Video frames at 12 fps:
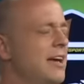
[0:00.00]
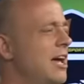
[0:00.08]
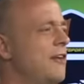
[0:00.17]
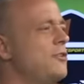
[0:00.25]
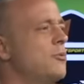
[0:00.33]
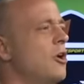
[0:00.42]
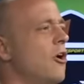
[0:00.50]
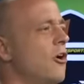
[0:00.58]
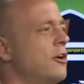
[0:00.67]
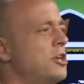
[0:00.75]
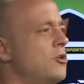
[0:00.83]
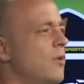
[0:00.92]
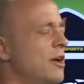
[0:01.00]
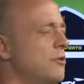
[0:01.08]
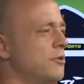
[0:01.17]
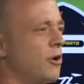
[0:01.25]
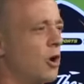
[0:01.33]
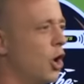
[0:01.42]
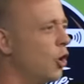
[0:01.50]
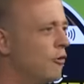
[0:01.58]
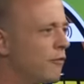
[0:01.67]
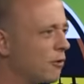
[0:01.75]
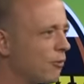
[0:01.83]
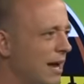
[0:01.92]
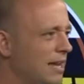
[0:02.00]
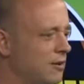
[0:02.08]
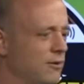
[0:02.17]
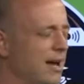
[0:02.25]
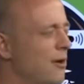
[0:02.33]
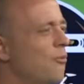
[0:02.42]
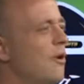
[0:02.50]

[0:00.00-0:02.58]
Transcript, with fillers: if you want to argue whether they're overrated or not,